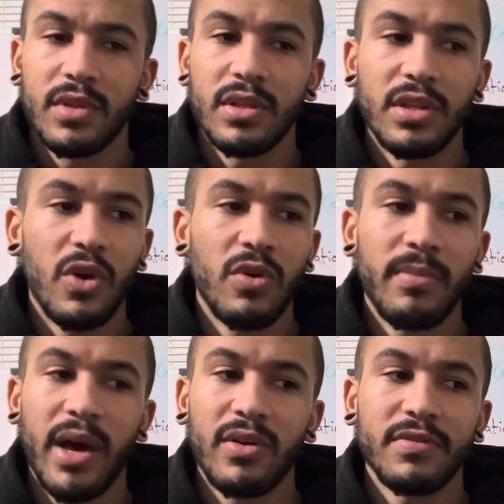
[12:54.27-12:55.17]
No
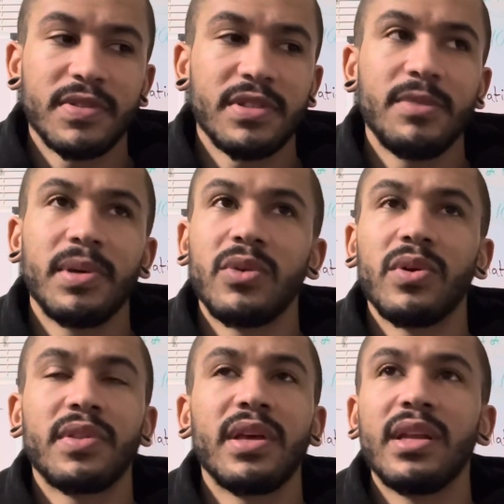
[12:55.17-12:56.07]
amount of sleeping
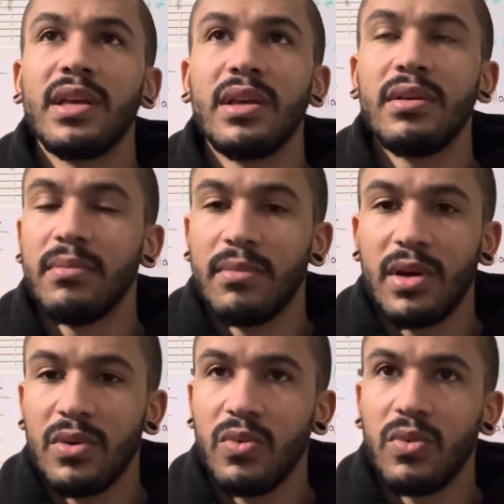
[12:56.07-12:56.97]
with any
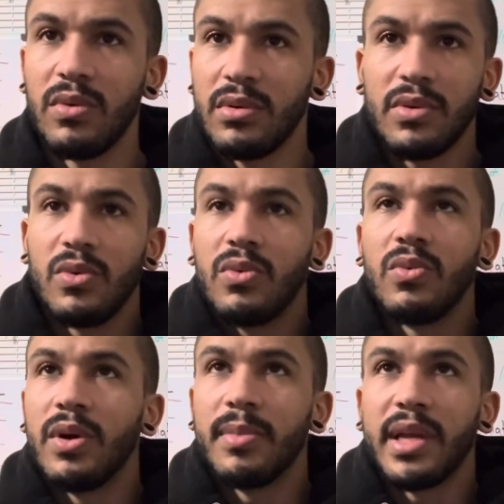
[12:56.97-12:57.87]

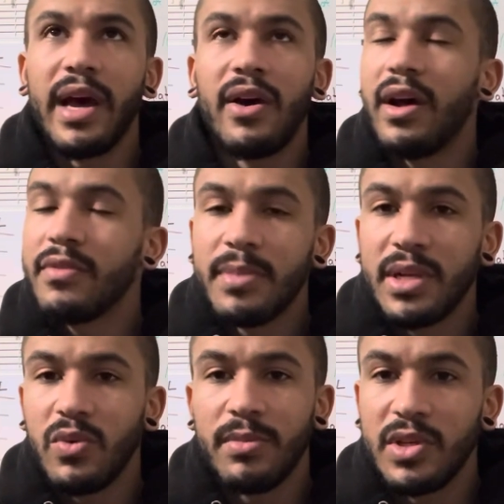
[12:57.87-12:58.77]
women, however many
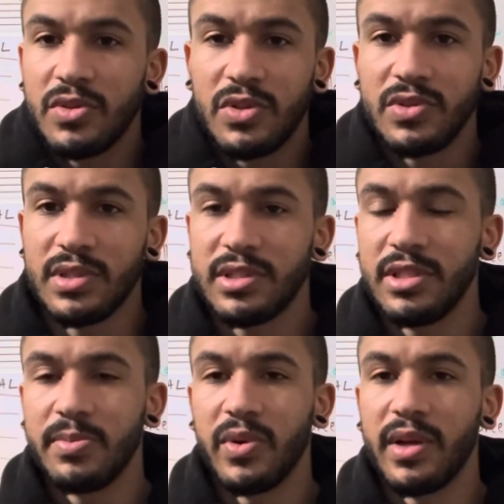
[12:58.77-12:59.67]
women you choose to
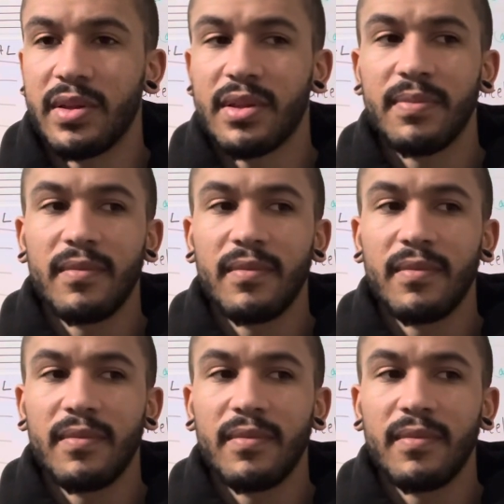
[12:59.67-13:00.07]
sleep with,